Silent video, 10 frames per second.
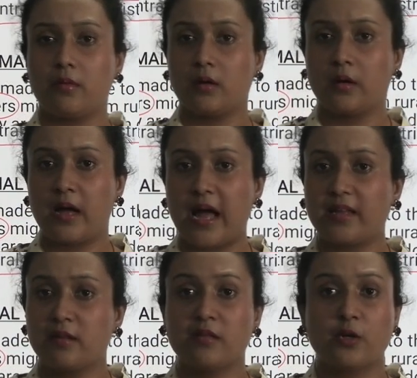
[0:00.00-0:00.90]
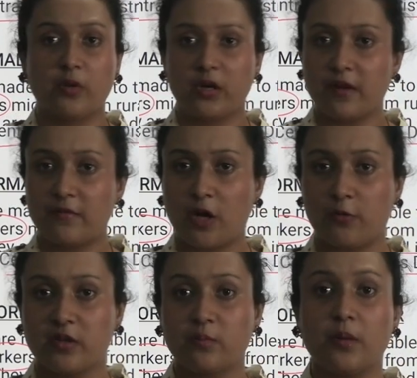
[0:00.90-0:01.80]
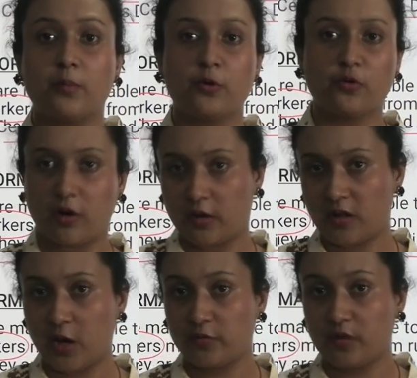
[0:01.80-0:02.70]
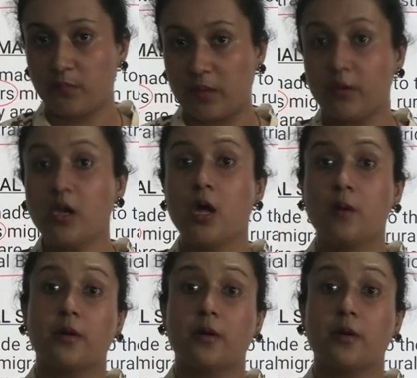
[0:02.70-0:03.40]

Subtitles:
I can say 25,000 people to 30,000 people,